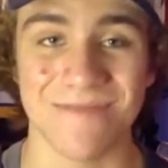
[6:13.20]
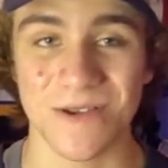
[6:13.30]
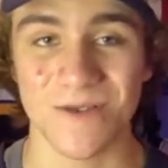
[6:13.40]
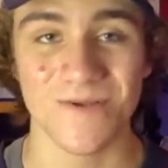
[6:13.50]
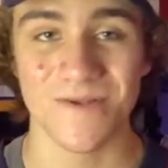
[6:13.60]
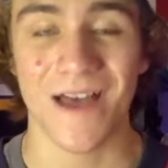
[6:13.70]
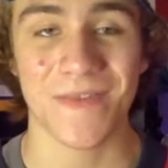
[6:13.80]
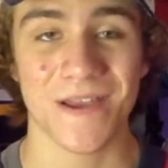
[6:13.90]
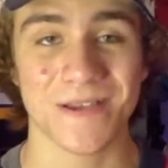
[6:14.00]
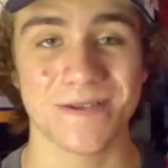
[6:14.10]
as a whole. I
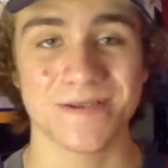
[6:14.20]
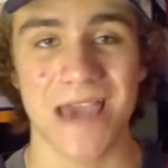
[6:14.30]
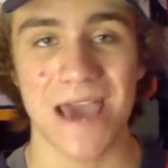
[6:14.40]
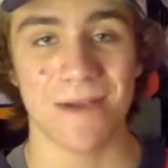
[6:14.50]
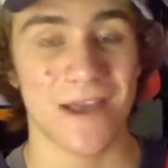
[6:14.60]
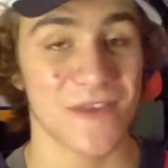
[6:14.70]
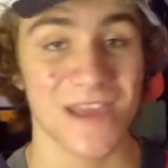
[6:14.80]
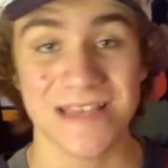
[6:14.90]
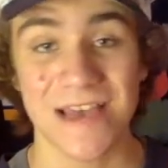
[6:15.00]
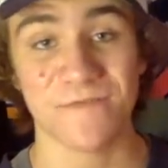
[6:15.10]
think it's a good tandem, and I think
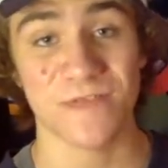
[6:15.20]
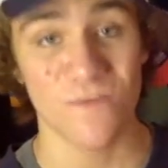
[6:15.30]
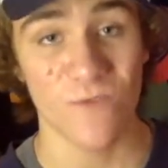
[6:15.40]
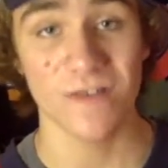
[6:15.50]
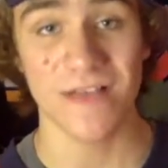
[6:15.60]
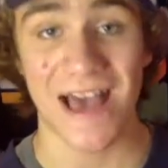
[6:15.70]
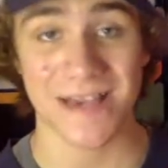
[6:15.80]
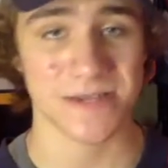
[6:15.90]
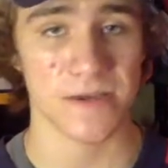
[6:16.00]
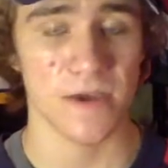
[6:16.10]
it definitely will
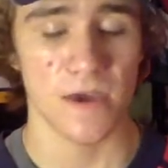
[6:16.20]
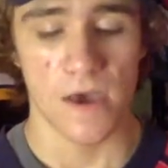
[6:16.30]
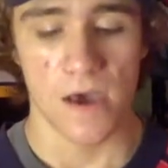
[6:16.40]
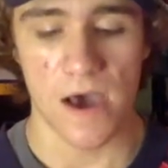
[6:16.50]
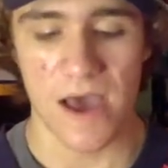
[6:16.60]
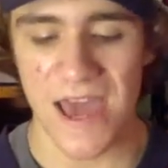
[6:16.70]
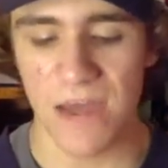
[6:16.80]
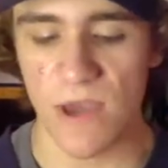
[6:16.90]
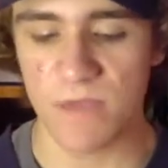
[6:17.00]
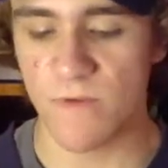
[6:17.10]
last.
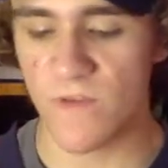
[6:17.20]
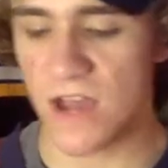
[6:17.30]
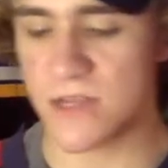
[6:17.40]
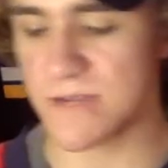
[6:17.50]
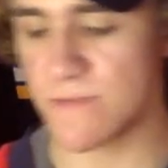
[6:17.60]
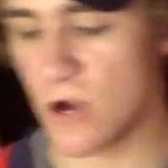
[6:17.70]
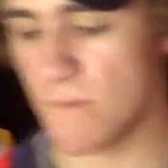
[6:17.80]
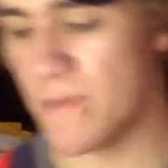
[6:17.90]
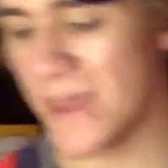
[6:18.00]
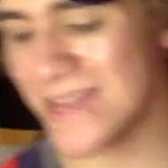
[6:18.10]
Anyways, moving on to some of your
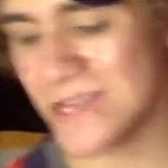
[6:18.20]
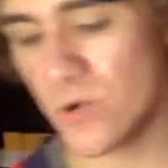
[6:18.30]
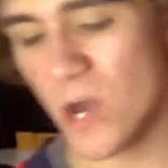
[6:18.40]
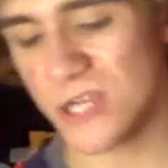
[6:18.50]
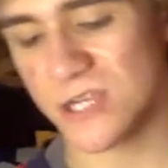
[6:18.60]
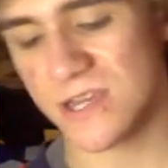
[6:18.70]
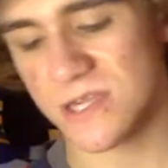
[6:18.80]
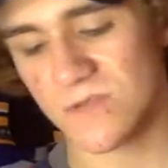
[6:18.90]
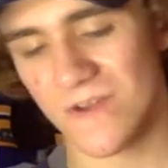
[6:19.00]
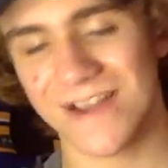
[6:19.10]
biggest questions
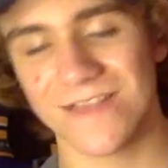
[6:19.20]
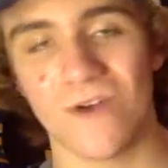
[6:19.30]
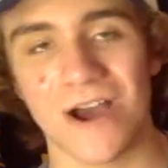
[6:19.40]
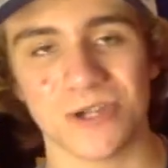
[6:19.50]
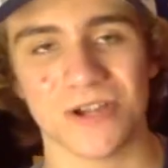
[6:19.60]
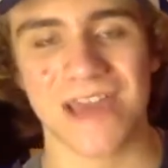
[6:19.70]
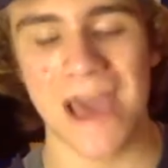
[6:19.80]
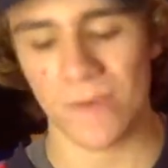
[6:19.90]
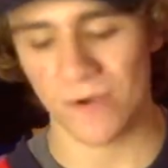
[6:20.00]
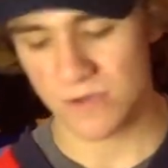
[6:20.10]
surrounding the Washington
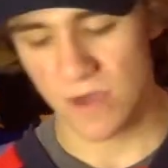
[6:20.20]
Capitals.